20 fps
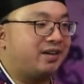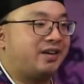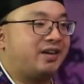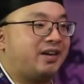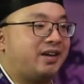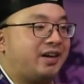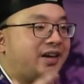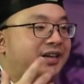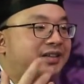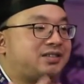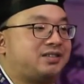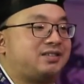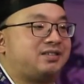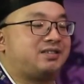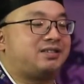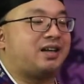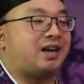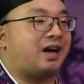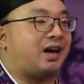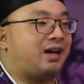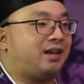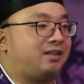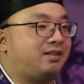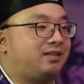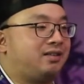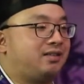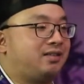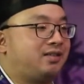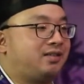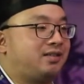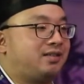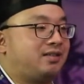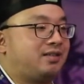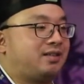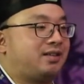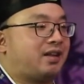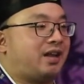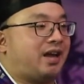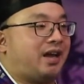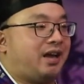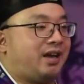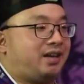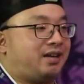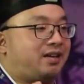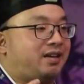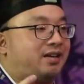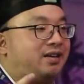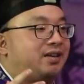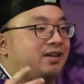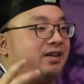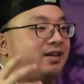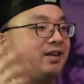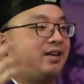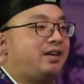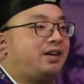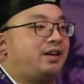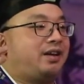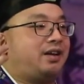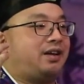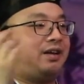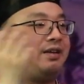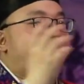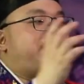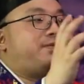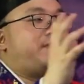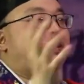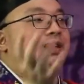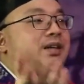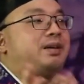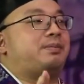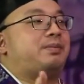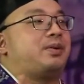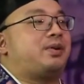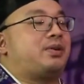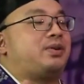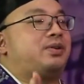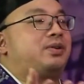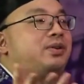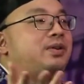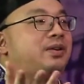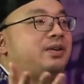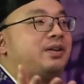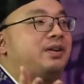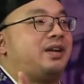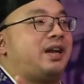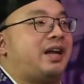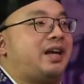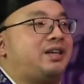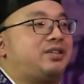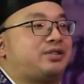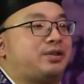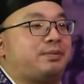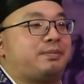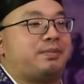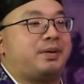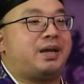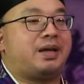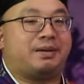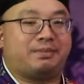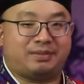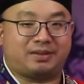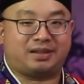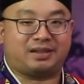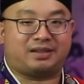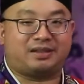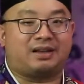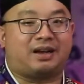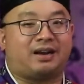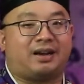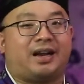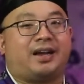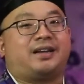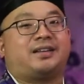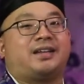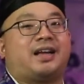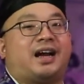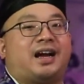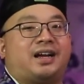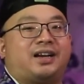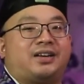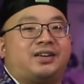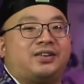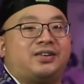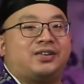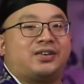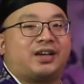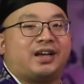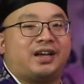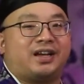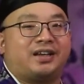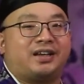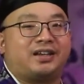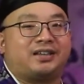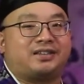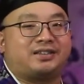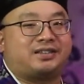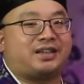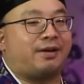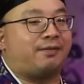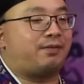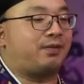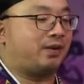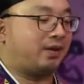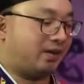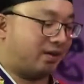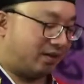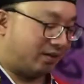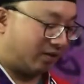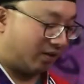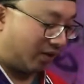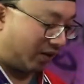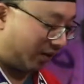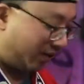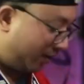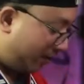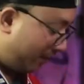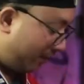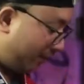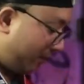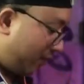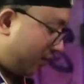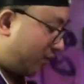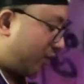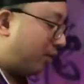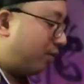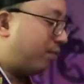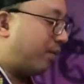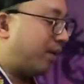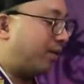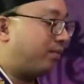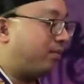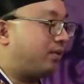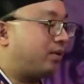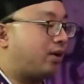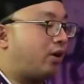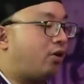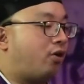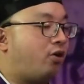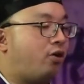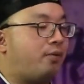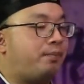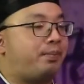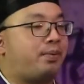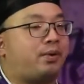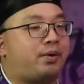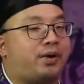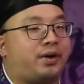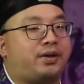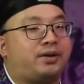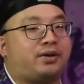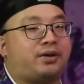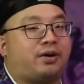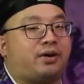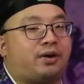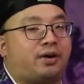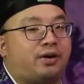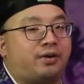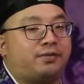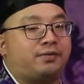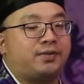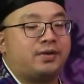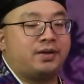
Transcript: is not like invisible laser beams. It's not like that. Okay, it's definitely not. So when the whole point of